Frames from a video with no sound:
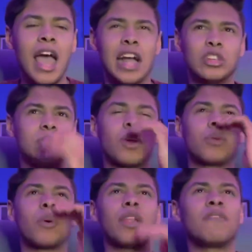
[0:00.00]
And she was going
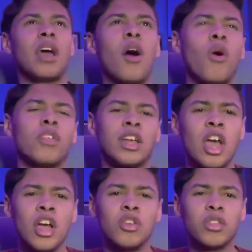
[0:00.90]
to Olivia, oh, like,
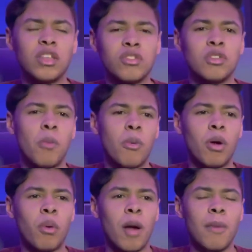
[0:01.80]
you think there's a
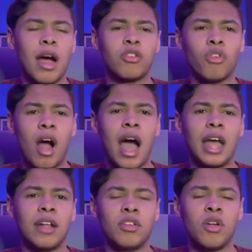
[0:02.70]
moment where I'm not
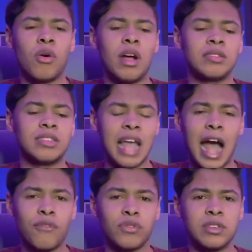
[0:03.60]
crying and, you know, and
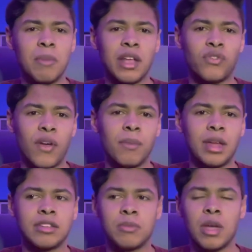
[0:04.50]
sad for Tamika's family
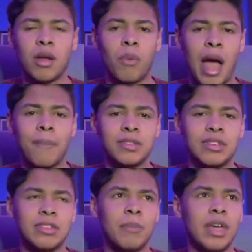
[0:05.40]
and Tamika and what happened to
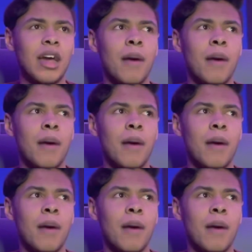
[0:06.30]
Tamika?